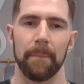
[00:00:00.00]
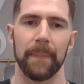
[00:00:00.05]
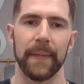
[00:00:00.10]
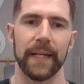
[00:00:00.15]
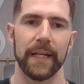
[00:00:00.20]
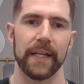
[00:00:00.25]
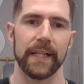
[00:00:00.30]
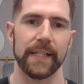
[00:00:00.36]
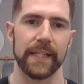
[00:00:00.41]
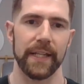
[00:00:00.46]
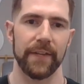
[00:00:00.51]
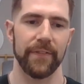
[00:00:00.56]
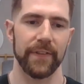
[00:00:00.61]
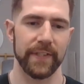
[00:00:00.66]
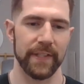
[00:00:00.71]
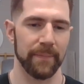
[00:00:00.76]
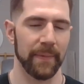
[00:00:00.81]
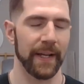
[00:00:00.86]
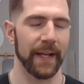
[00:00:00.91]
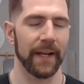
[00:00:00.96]
because if
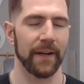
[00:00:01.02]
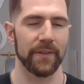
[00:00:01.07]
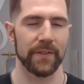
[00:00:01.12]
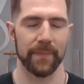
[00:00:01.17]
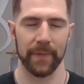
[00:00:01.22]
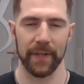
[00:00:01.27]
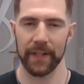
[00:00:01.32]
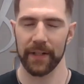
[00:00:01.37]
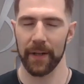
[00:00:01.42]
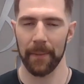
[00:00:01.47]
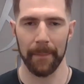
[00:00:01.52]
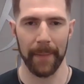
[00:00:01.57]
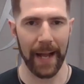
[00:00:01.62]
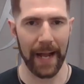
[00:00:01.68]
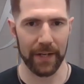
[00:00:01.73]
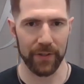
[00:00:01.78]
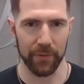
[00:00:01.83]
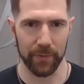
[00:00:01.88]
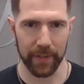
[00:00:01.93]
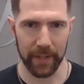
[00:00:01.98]
it's in my house, I'm going to come
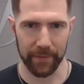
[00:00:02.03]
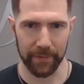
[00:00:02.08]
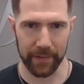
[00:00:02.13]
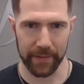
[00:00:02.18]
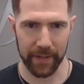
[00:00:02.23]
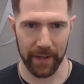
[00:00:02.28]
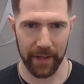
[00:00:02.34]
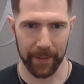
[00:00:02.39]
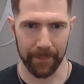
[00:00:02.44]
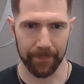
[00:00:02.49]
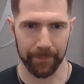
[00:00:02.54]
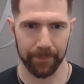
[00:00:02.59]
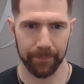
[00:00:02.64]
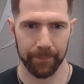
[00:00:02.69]
back to it every time.